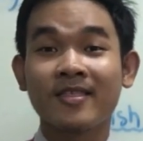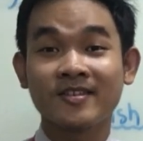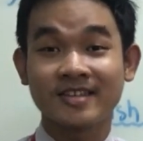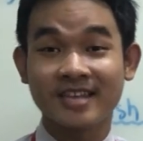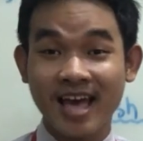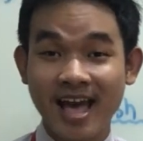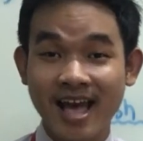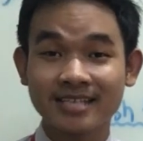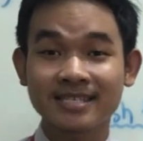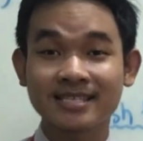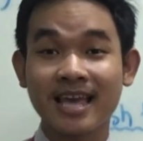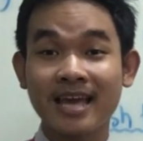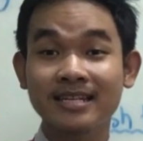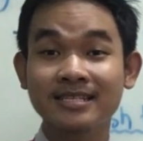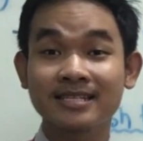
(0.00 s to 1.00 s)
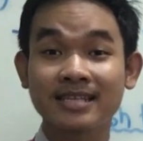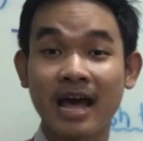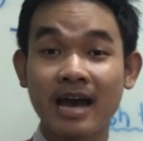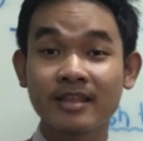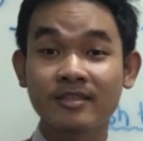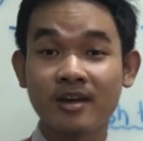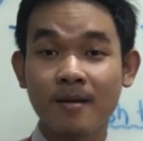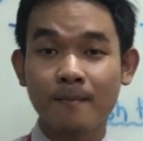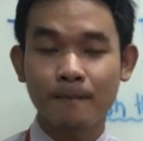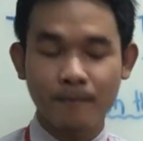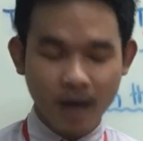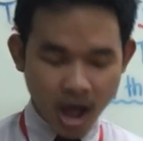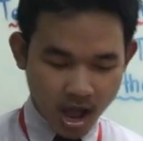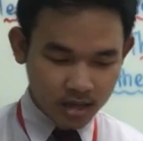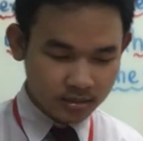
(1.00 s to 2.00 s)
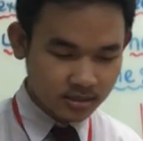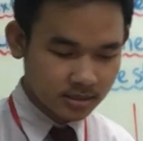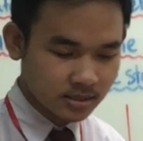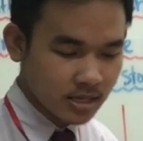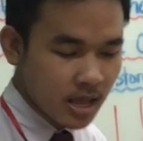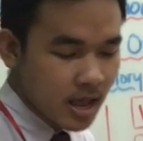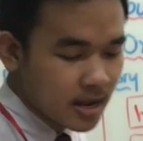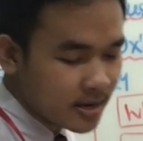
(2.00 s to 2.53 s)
Yes, inside the box.